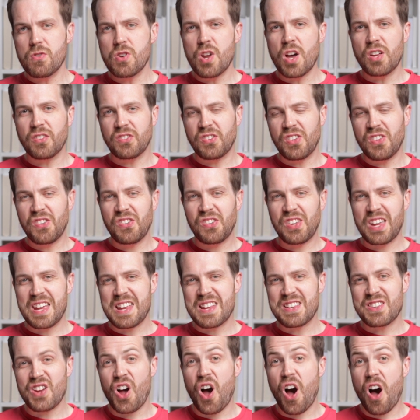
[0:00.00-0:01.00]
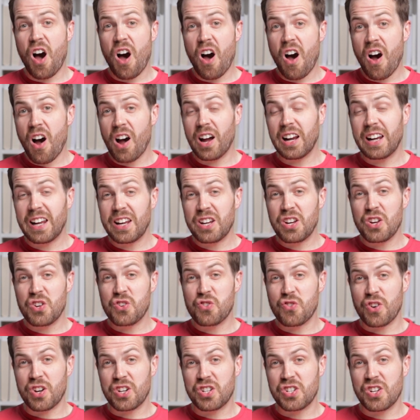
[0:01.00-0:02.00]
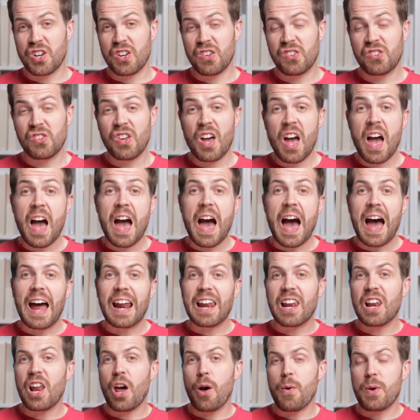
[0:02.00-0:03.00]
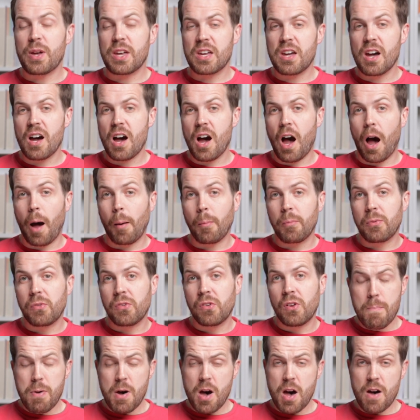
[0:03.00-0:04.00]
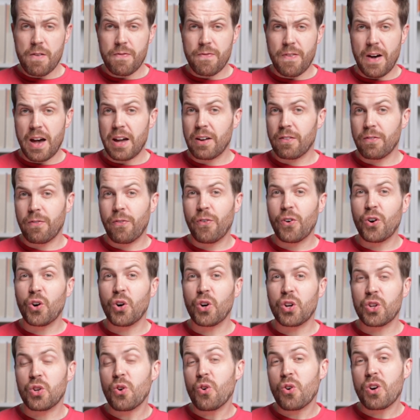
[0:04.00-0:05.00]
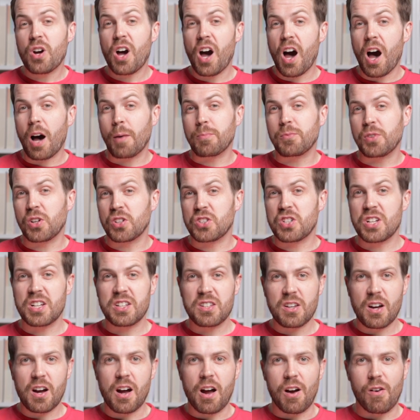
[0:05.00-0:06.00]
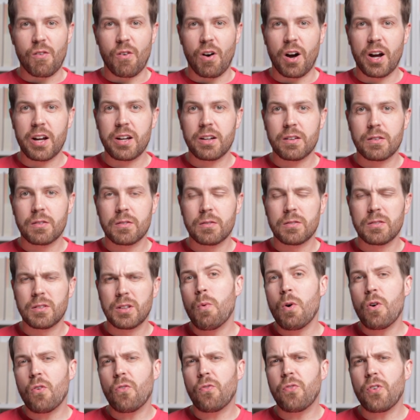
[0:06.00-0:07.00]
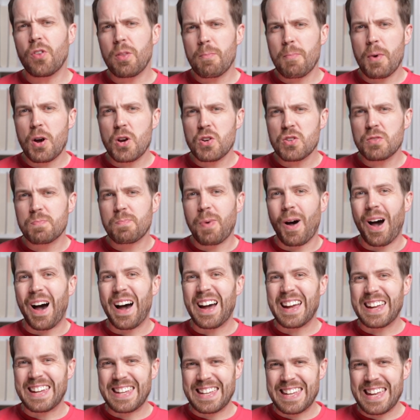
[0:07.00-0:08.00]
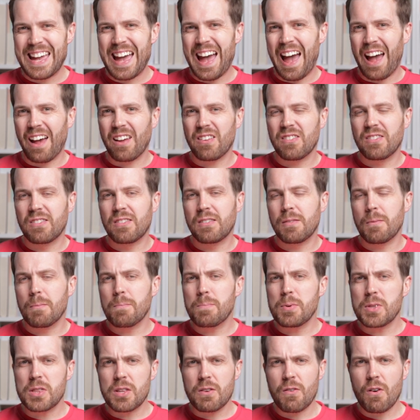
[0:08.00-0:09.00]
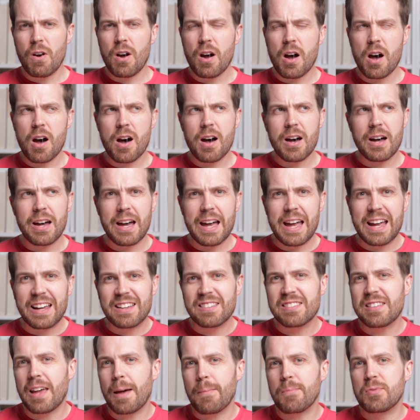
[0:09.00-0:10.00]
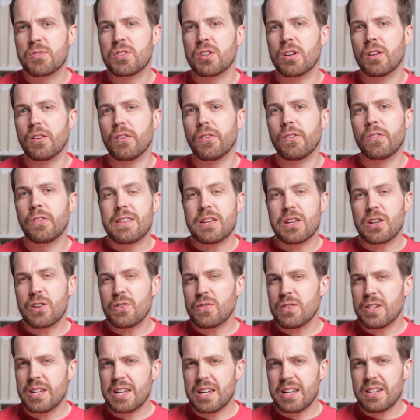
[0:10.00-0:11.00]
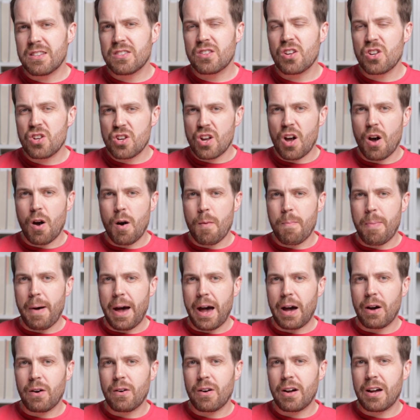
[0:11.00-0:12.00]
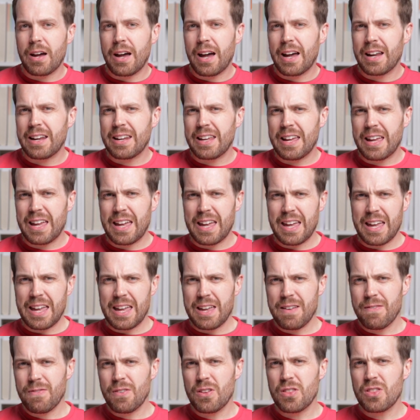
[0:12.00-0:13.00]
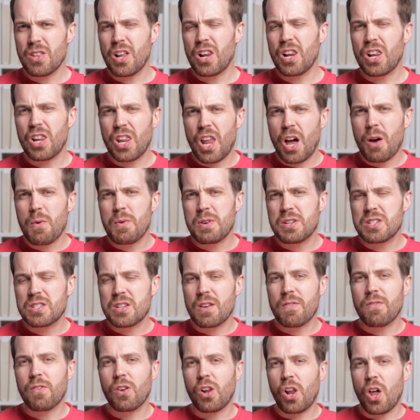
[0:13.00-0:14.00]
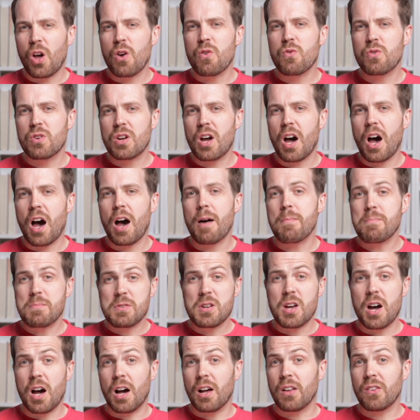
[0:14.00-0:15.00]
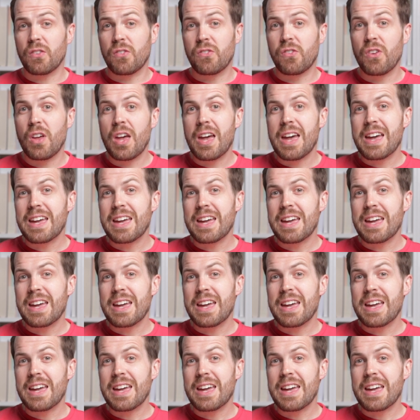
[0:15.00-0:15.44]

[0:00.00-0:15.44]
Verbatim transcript: Nuts and seeds are highly nutritious and low in carbs. Perfect for your carb dodging diet, right? Well, for the most part, yes, but there are exceptions that you need to know about, and even the lowest of low carb nuts